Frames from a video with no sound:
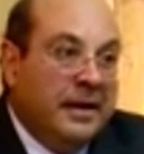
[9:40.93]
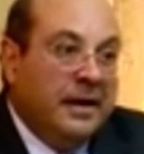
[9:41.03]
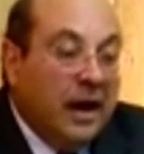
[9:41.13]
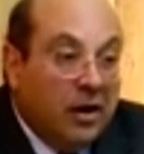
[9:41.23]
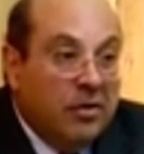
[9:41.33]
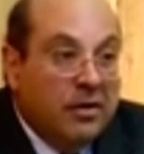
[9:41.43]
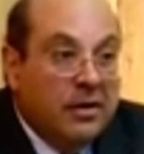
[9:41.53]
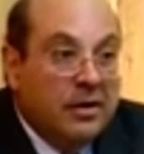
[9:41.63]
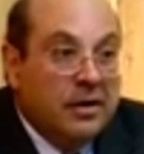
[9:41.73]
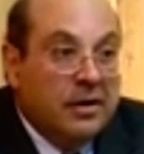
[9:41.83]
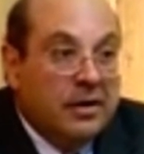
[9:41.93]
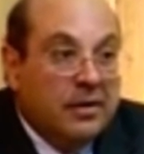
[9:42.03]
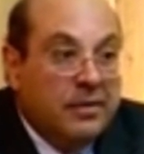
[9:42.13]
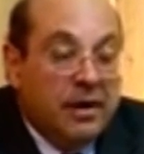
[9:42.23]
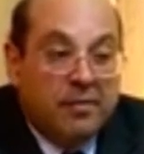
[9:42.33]
Now,
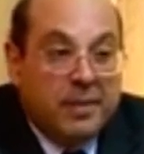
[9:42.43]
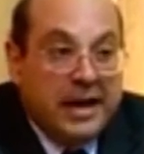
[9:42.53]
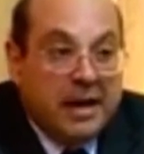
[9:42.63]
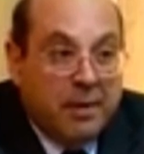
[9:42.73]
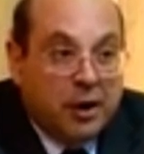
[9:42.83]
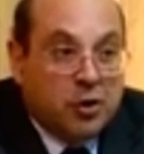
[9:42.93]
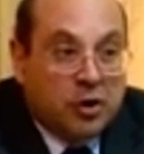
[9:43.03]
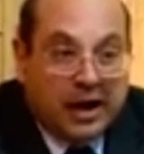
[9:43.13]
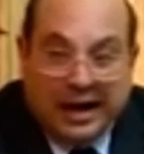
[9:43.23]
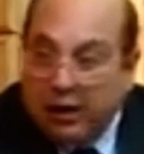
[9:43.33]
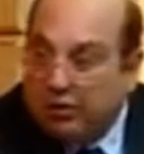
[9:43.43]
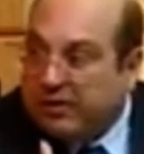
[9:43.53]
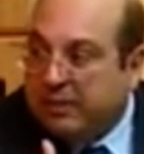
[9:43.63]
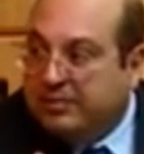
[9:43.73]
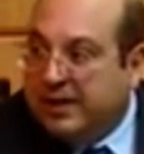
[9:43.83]
we have been able to cull out
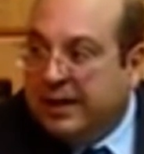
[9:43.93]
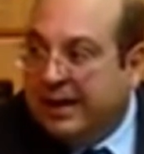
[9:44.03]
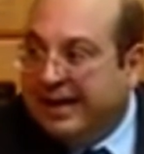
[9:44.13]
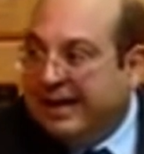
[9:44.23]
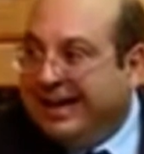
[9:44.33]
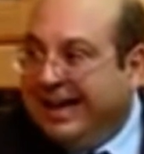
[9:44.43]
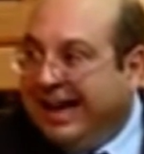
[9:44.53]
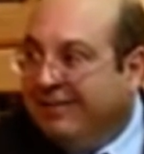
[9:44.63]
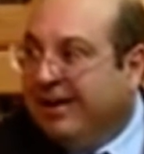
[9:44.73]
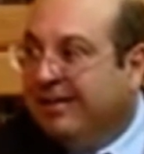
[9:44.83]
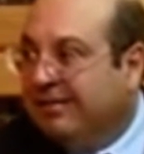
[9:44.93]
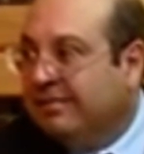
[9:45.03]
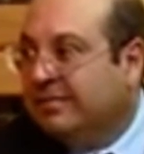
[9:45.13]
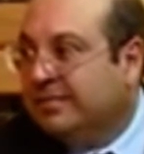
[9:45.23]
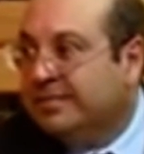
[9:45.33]
something like
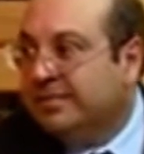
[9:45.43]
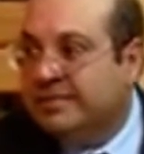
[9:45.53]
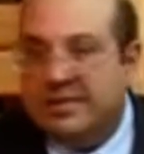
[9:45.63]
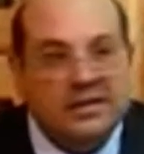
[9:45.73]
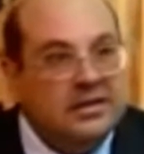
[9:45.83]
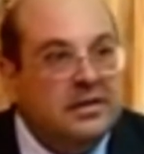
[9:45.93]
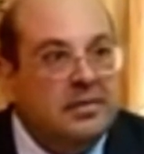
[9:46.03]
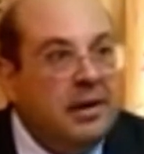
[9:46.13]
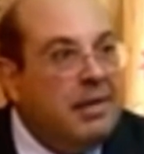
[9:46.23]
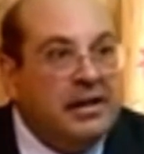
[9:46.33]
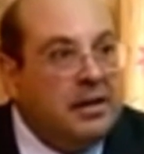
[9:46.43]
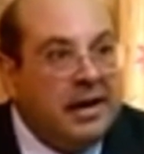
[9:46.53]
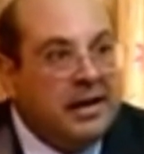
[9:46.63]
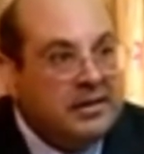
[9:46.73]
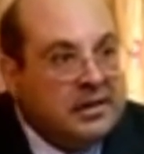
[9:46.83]
11. My
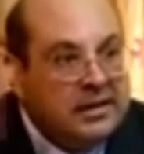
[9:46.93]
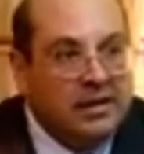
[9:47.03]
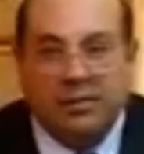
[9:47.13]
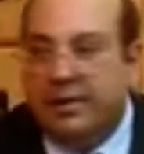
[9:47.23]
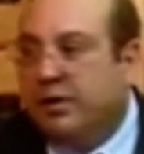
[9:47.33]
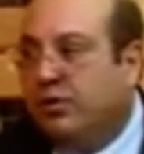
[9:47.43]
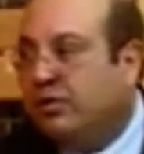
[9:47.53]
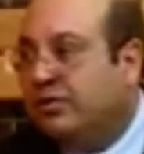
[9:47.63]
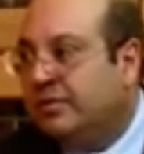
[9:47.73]
mathematics has never been good.